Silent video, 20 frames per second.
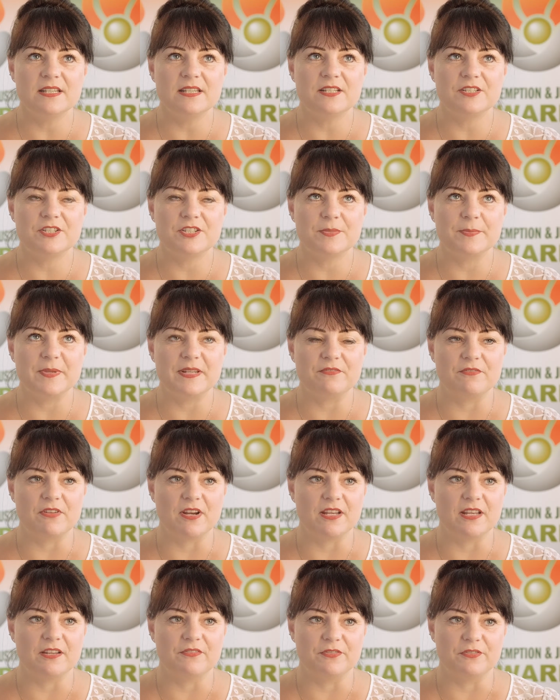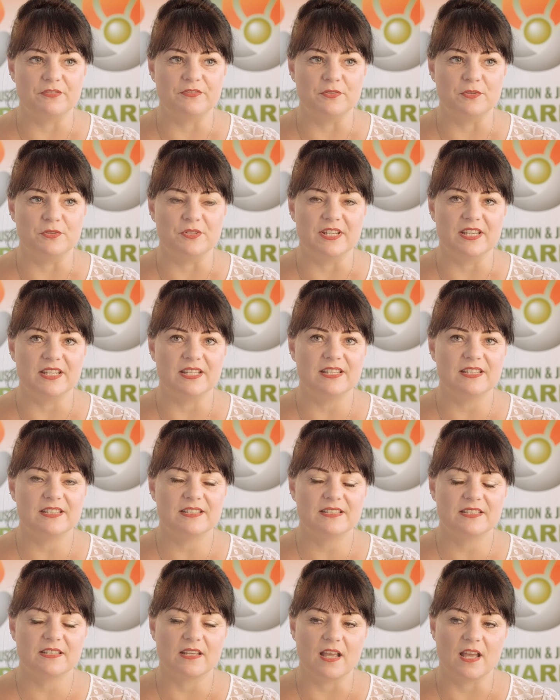Nurture's been running for 4
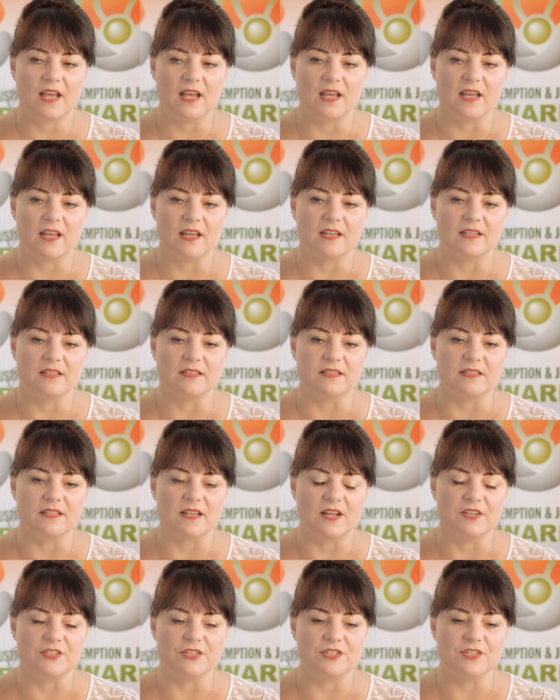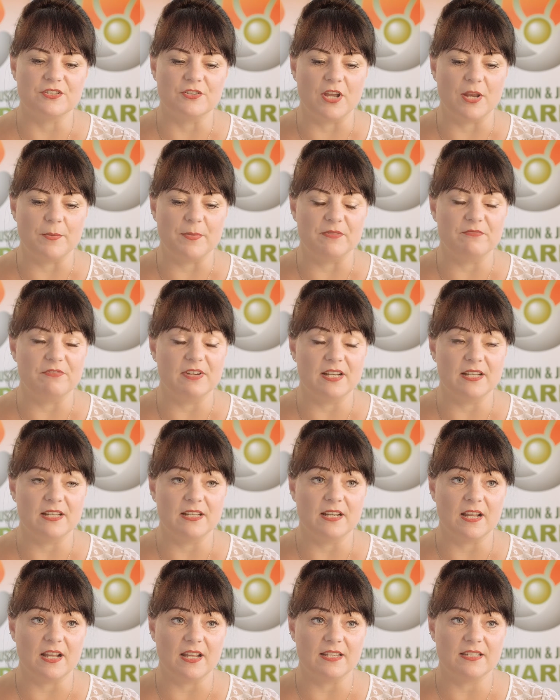years, and I just thought it'd be really
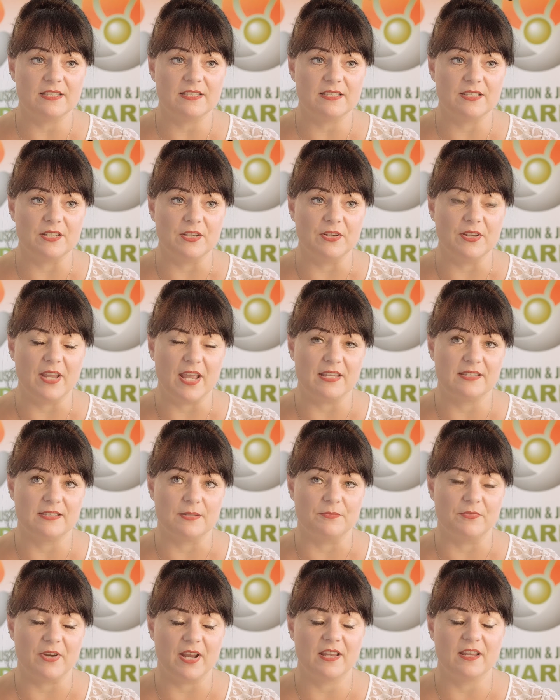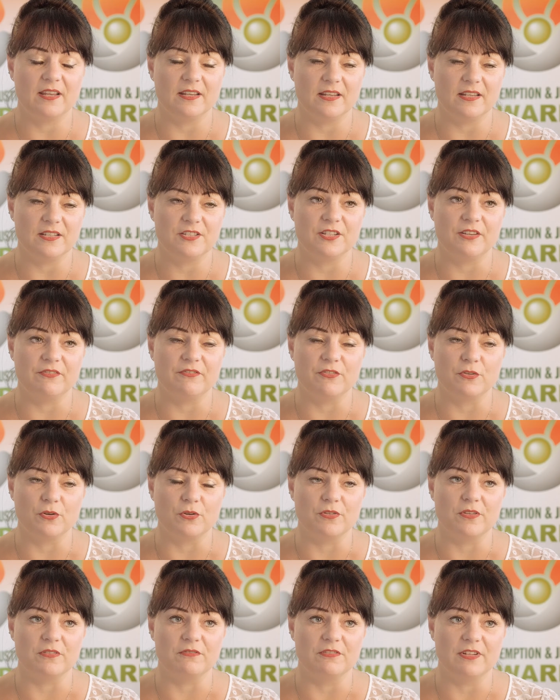nice to get some recognition for
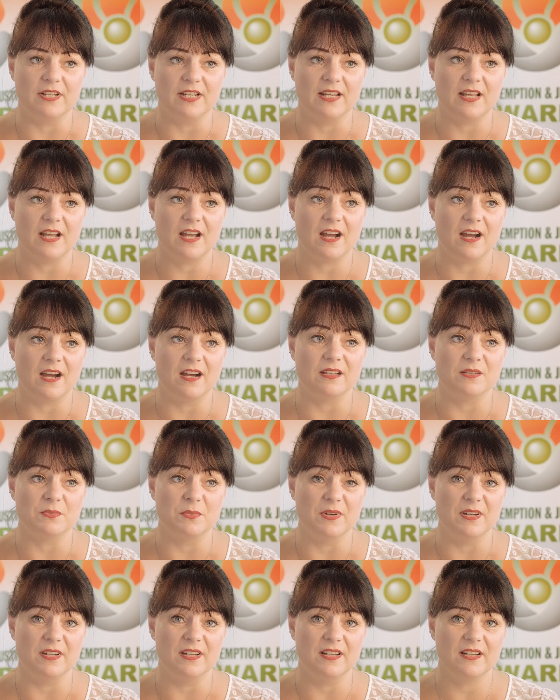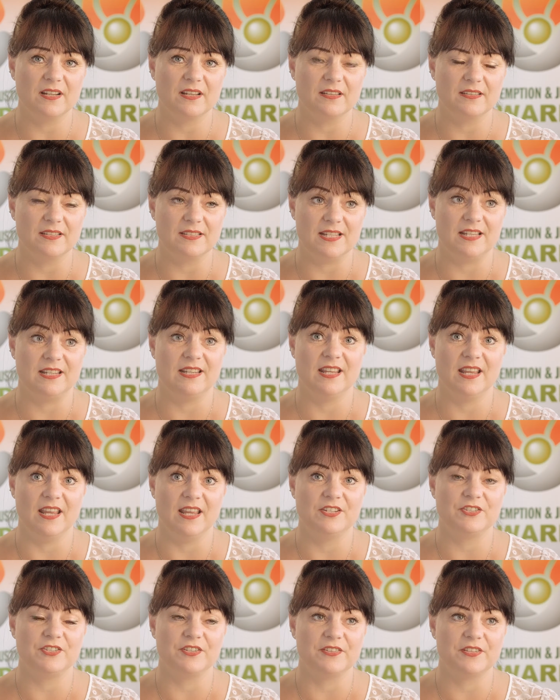all the really hard work, the
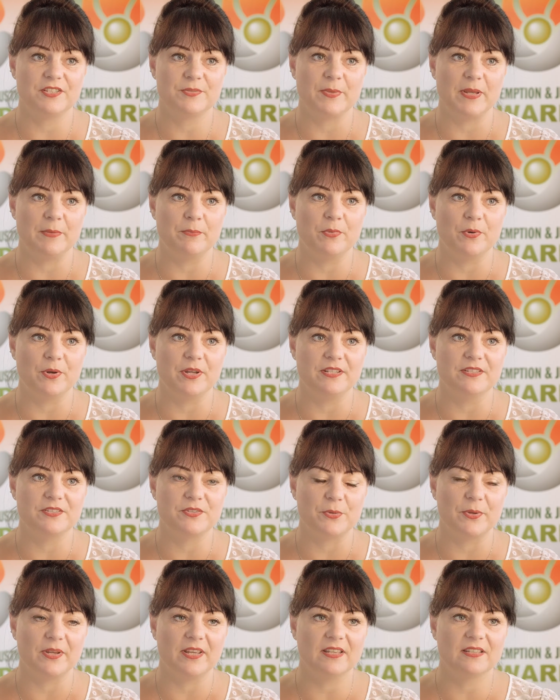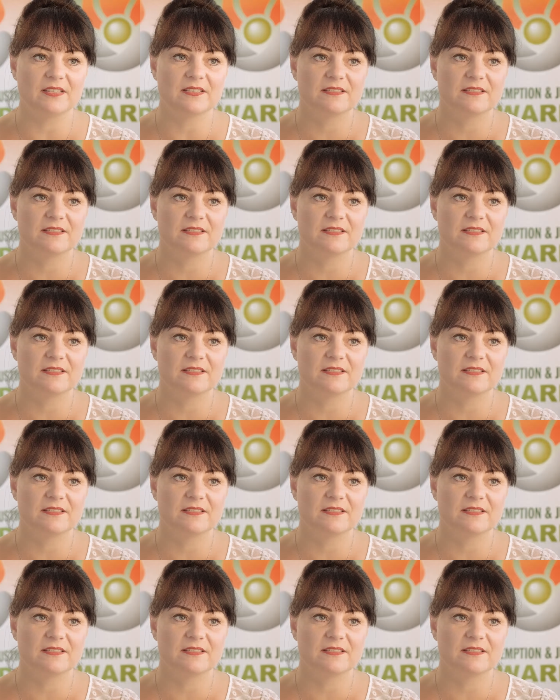dedication that's been put into it.